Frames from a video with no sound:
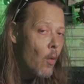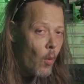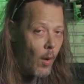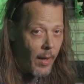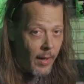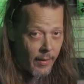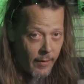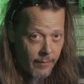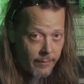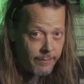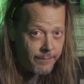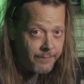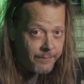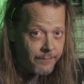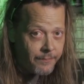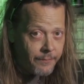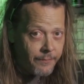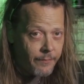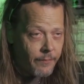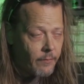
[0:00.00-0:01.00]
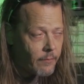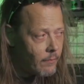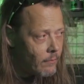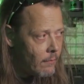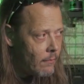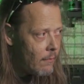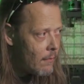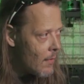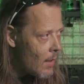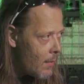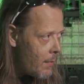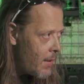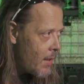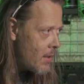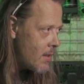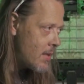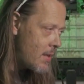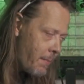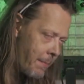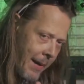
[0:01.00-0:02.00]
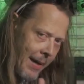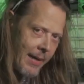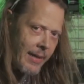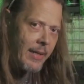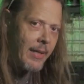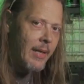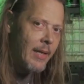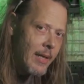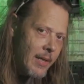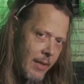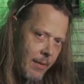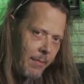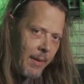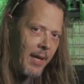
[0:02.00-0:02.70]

way. I mean, demanding it